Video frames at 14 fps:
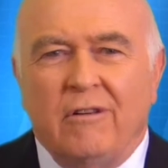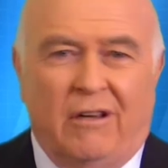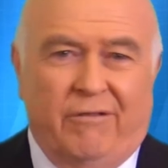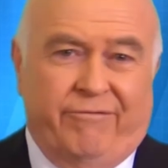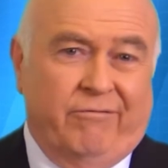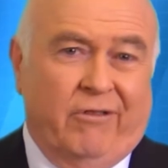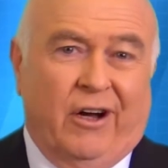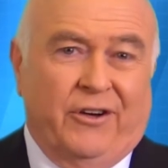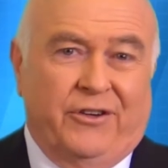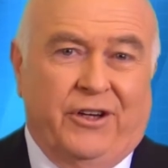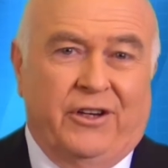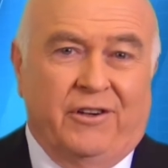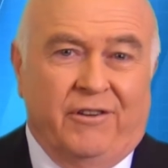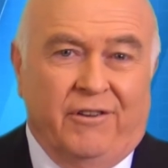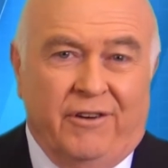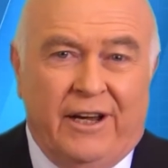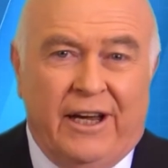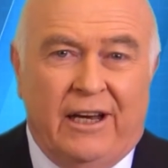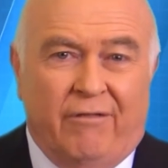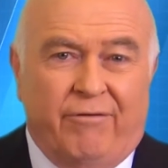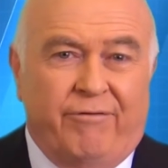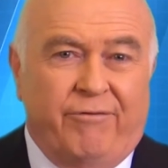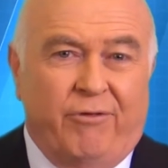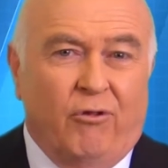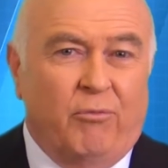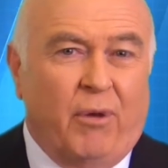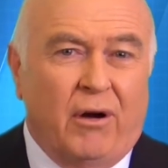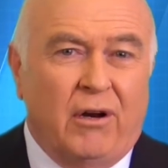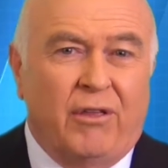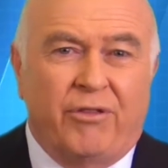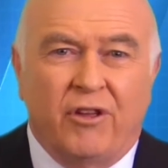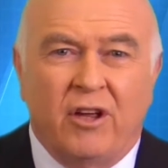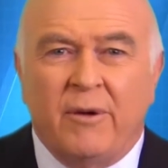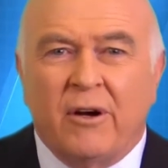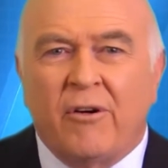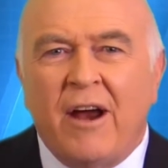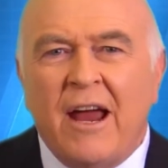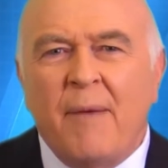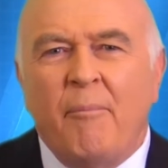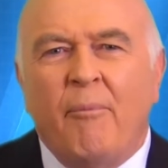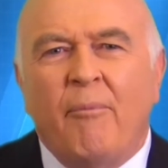if I didn't need a full body thermogram?